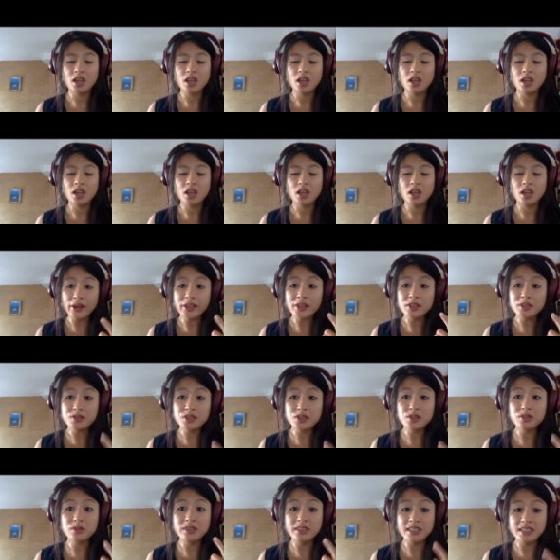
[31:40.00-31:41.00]
While you
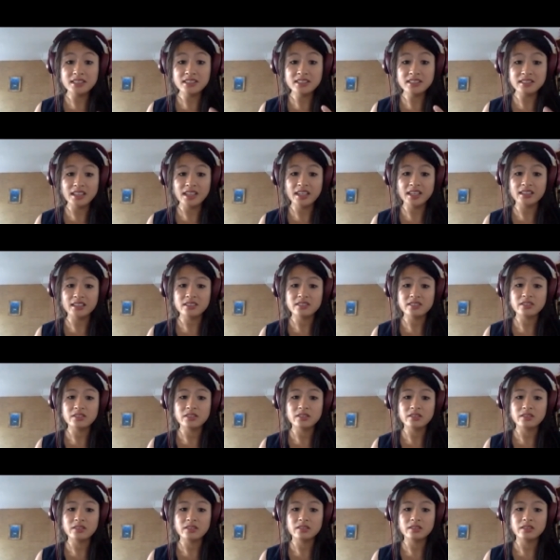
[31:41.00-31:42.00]
do these things,
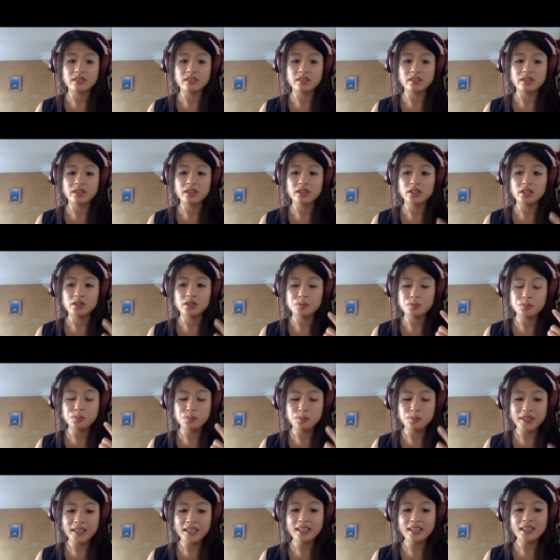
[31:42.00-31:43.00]

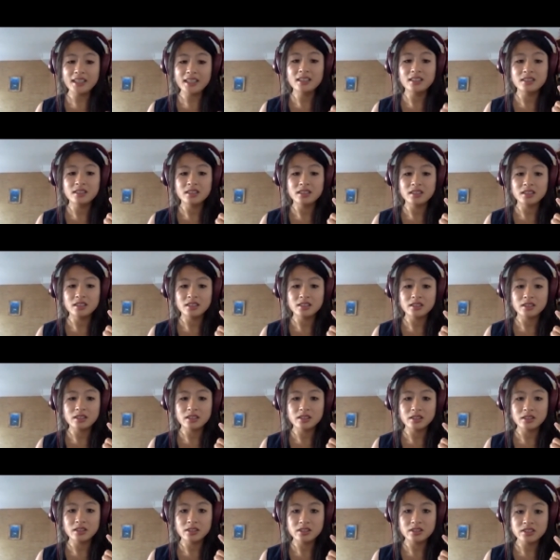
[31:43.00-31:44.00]
be
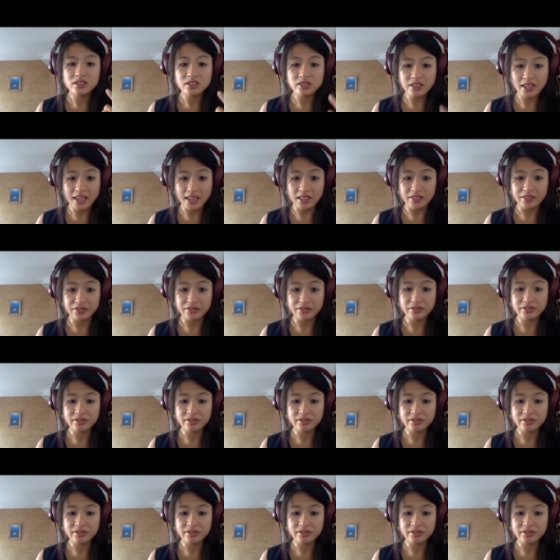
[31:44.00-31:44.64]
safe.